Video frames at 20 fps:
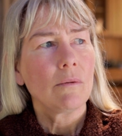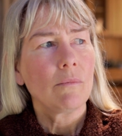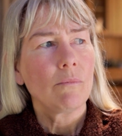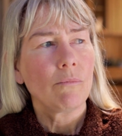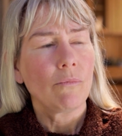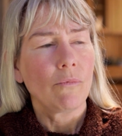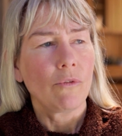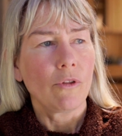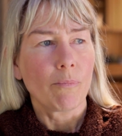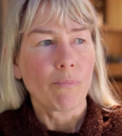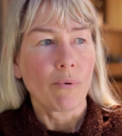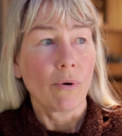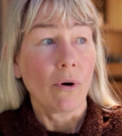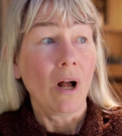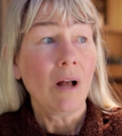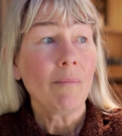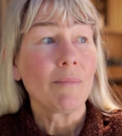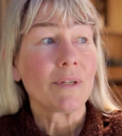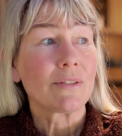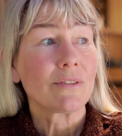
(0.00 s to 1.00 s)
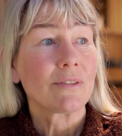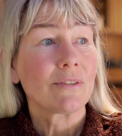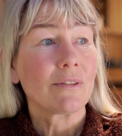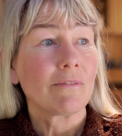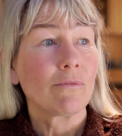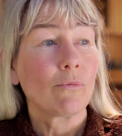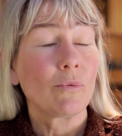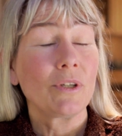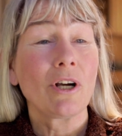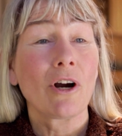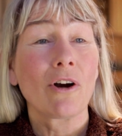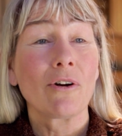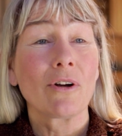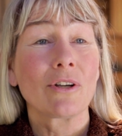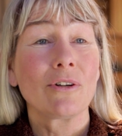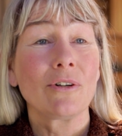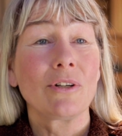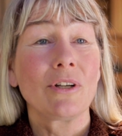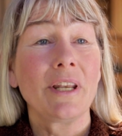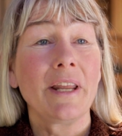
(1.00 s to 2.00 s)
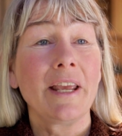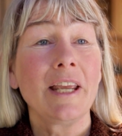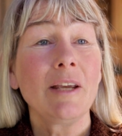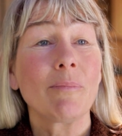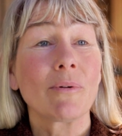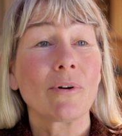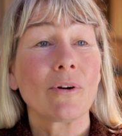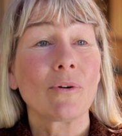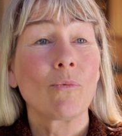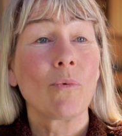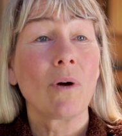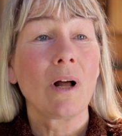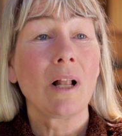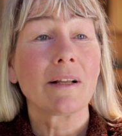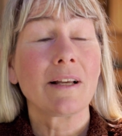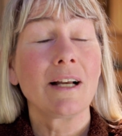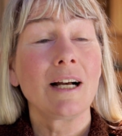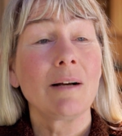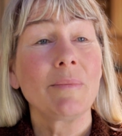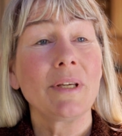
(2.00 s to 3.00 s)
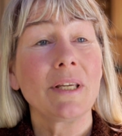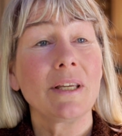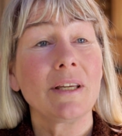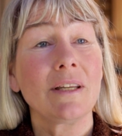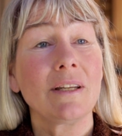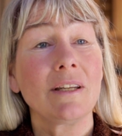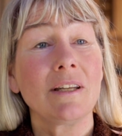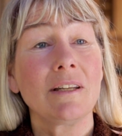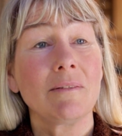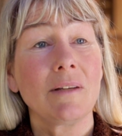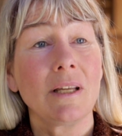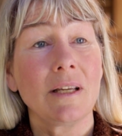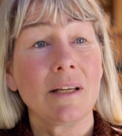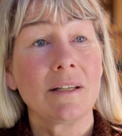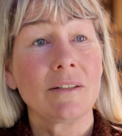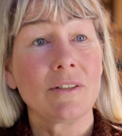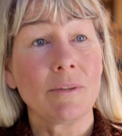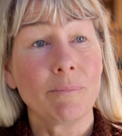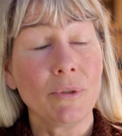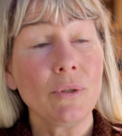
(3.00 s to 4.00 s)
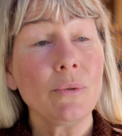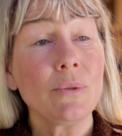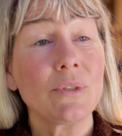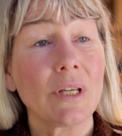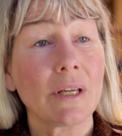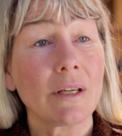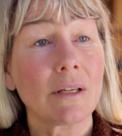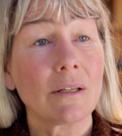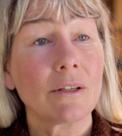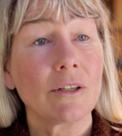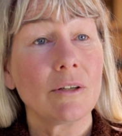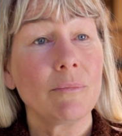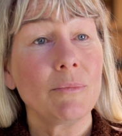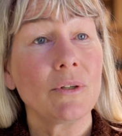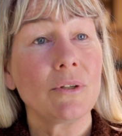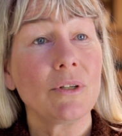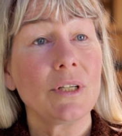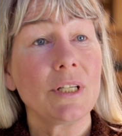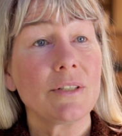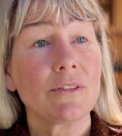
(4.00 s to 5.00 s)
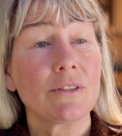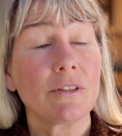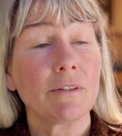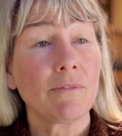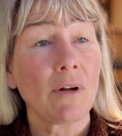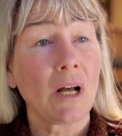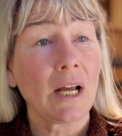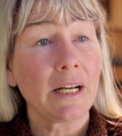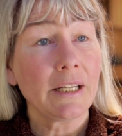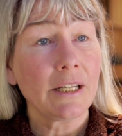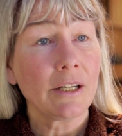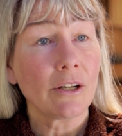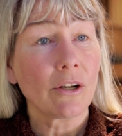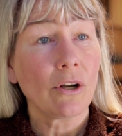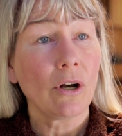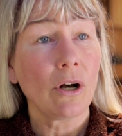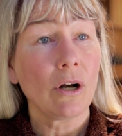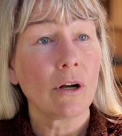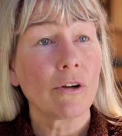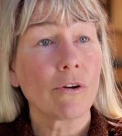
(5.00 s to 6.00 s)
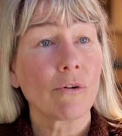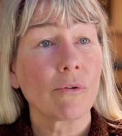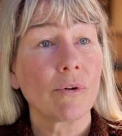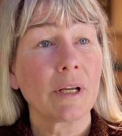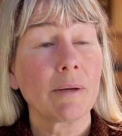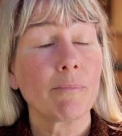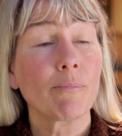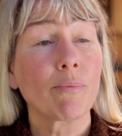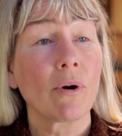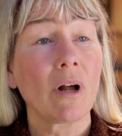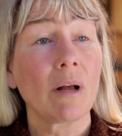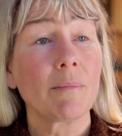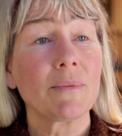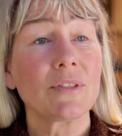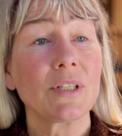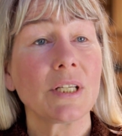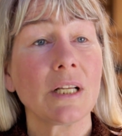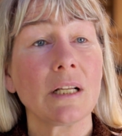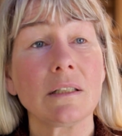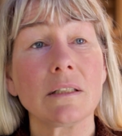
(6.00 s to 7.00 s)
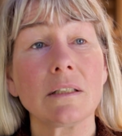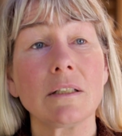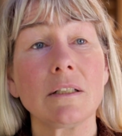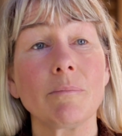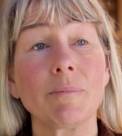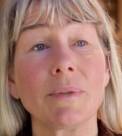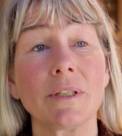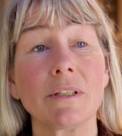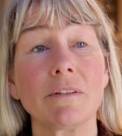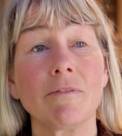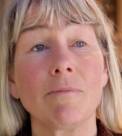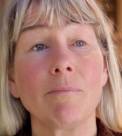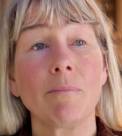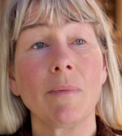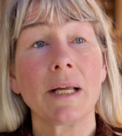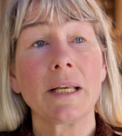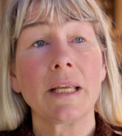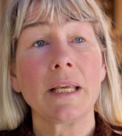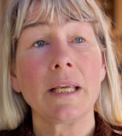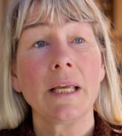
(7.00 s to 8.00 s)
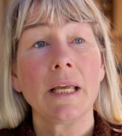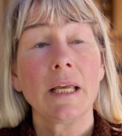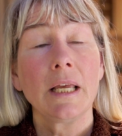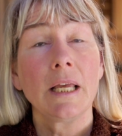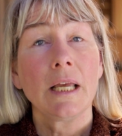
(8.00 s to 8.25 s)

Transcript: the promise of we are a good neighbor while coming in and abusing communities, dividing and conquering, promising a little bit of money,